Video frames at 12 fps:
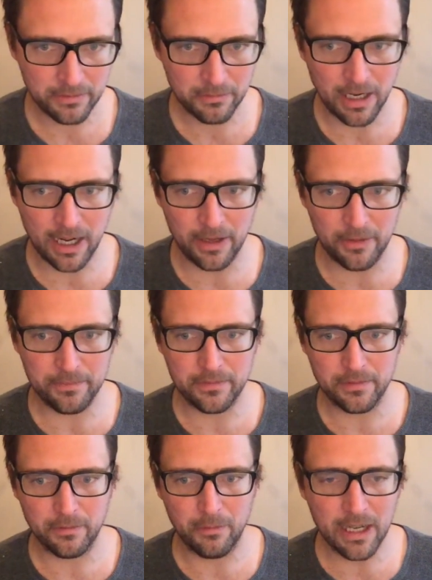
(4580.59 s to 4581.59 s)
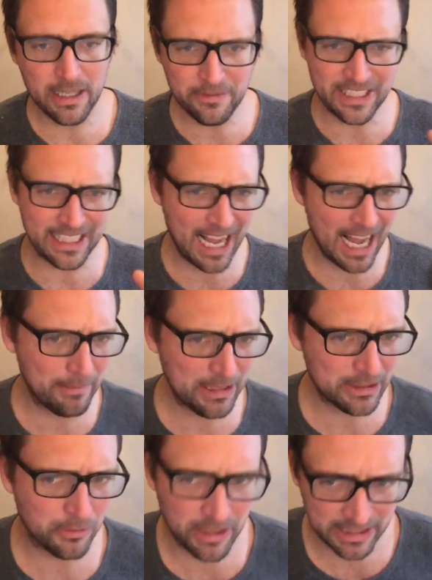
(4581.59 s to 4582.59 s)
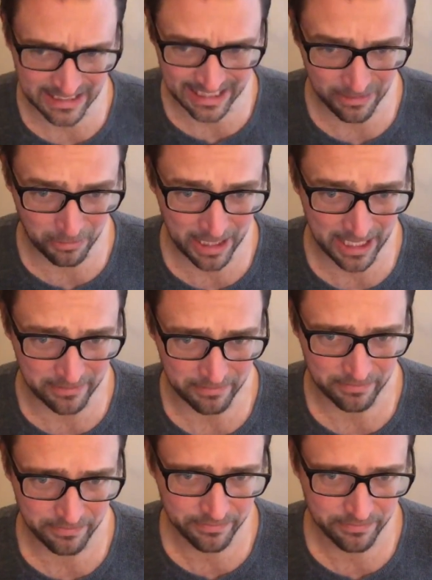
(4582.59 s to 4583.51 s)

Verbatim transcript: Well, what if the commies really did win,